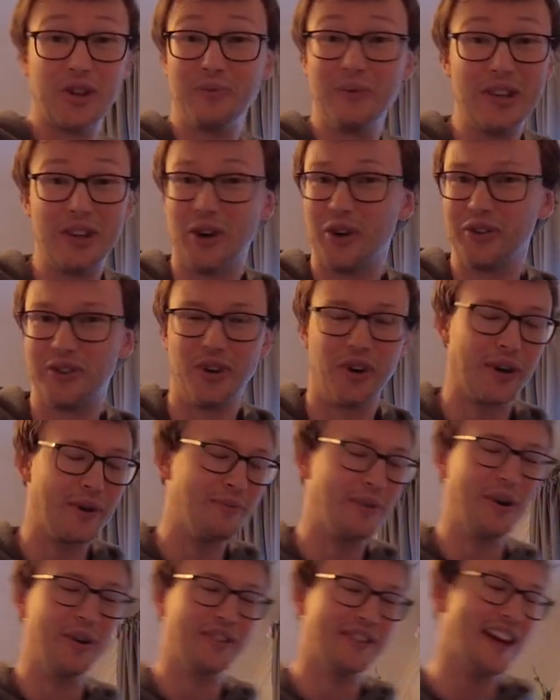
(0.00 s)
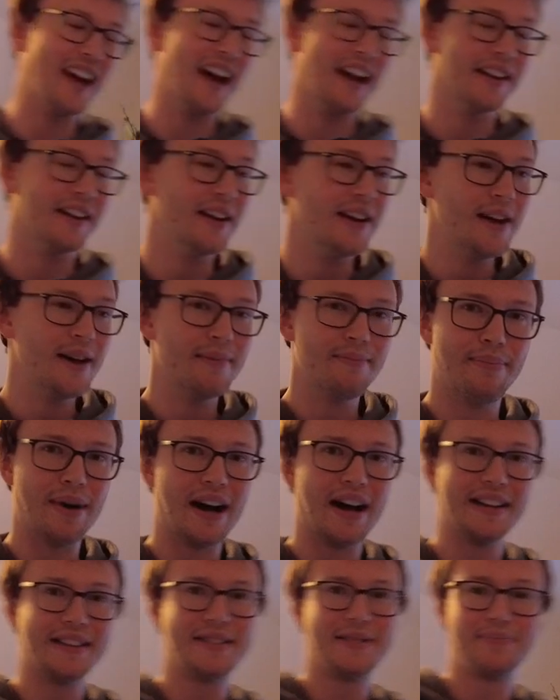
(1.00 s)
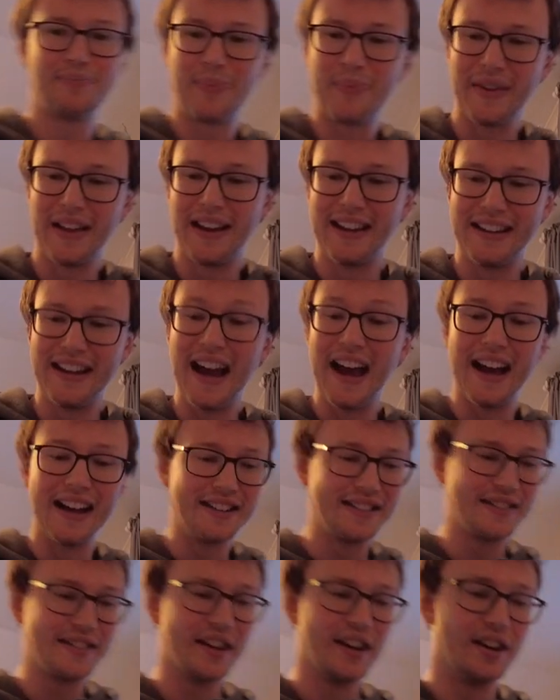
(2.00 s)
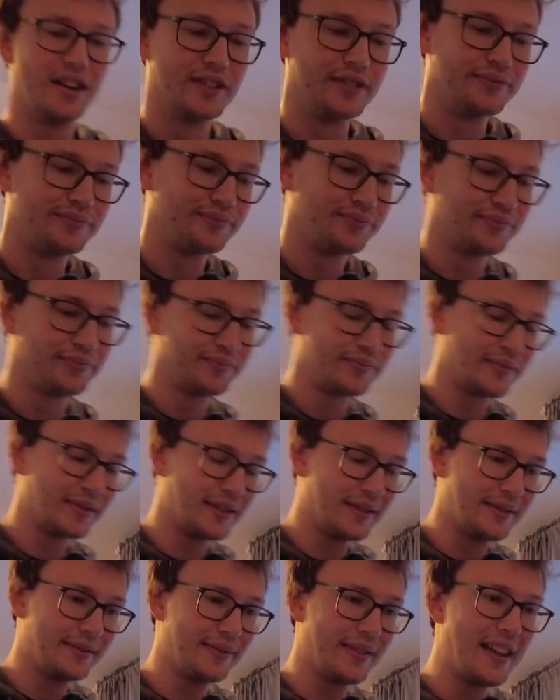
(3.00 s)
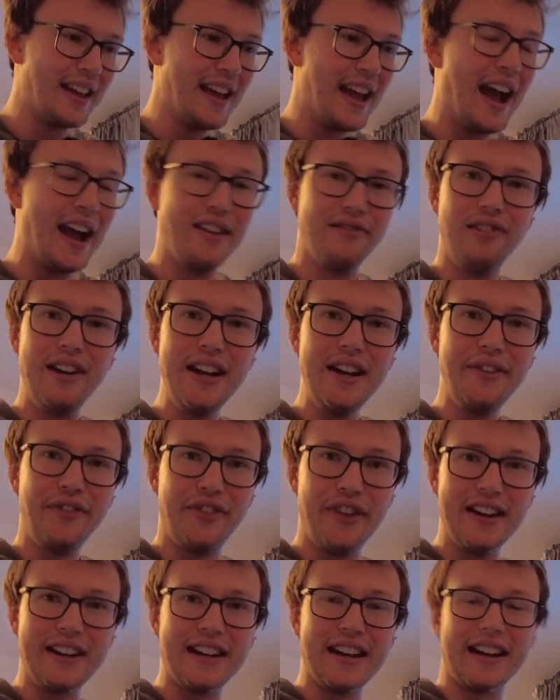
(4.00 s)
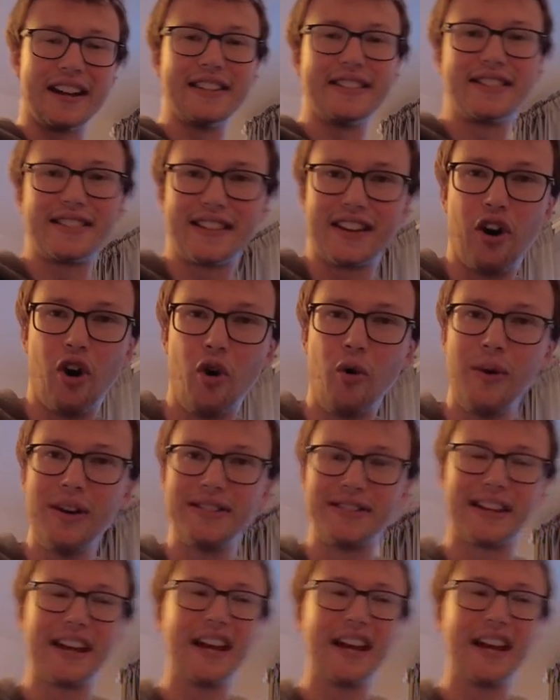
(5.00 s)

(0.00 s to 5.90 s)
we don't talk about that. But yeah, so I really think like it's always